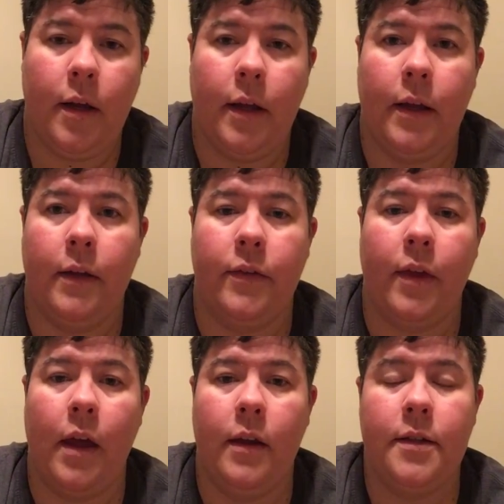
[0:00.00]
is
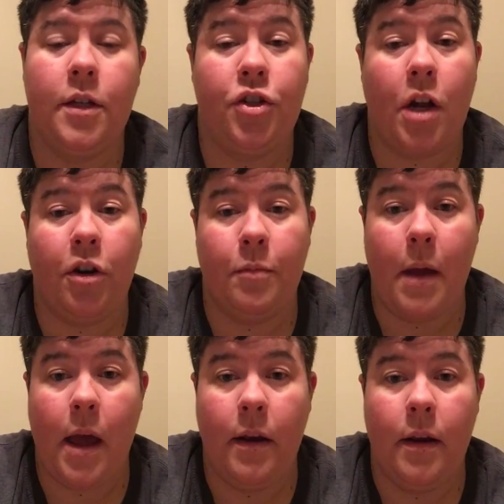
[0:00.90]
that cisgendered
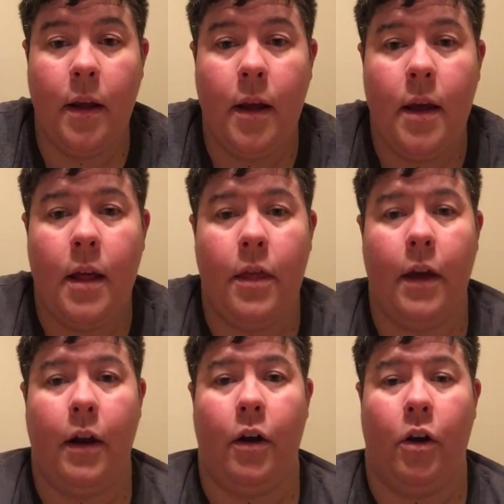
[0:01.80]
men,
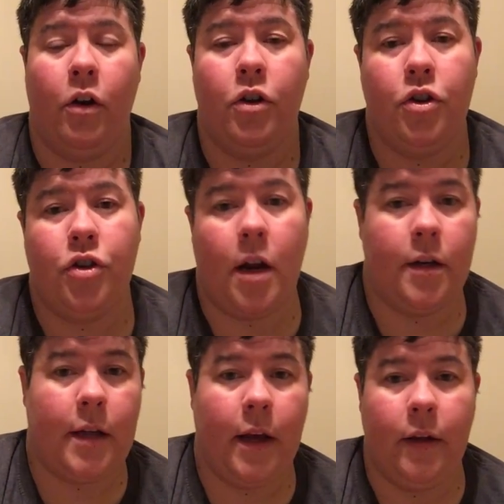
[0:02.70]
their
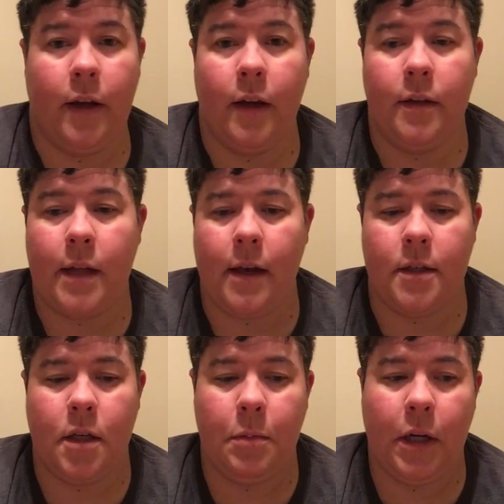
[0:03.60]
genitalia
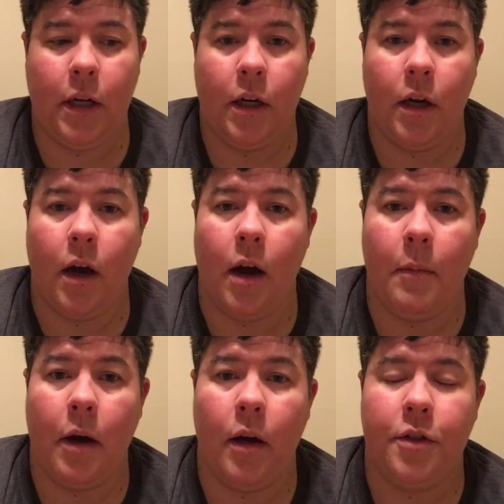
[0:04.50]
tends to be
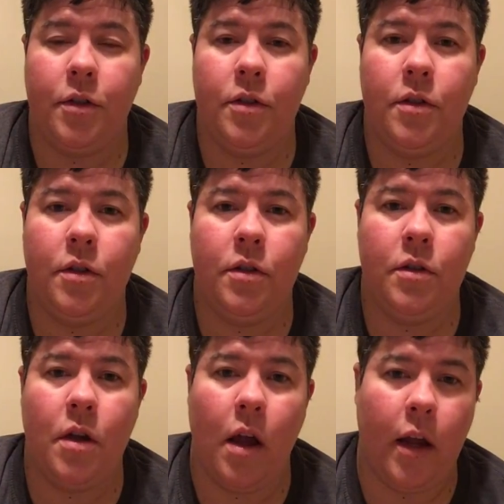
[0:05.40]

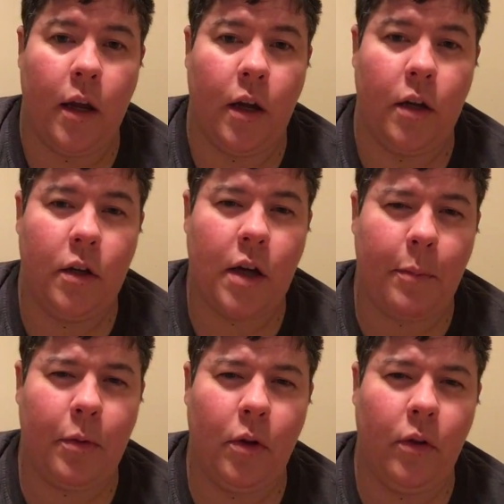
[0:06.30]
a
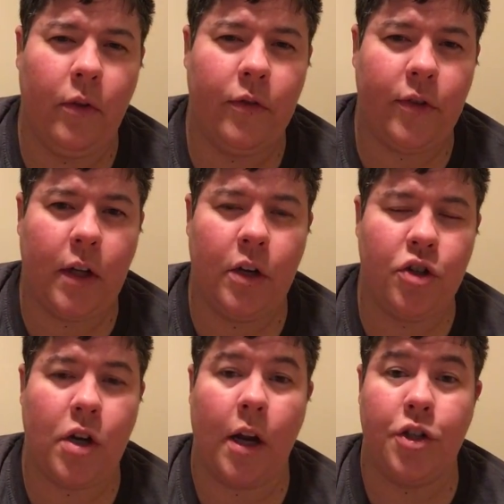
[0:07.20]
couple skin
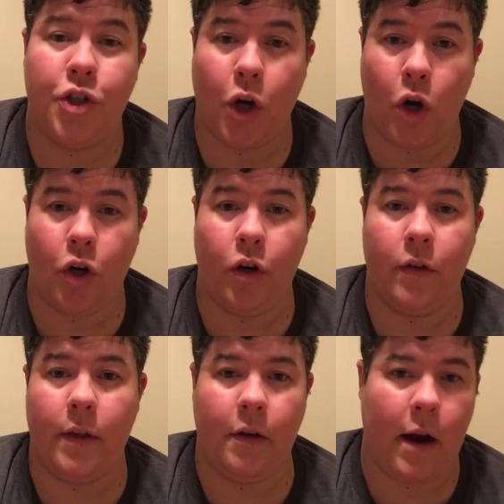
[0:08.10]
shades darker
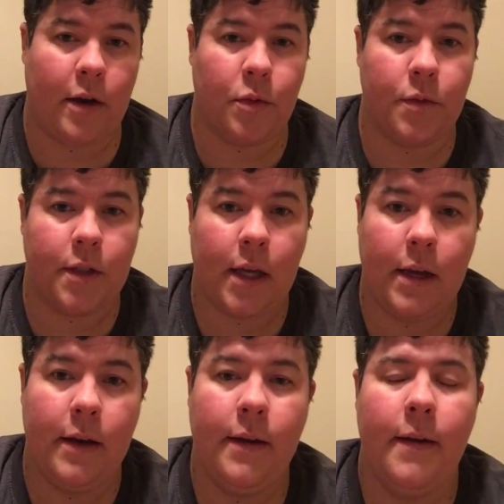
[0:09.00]
than their actual
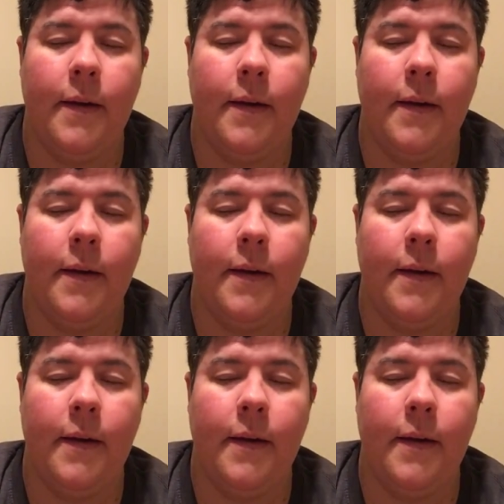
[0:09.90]
skin.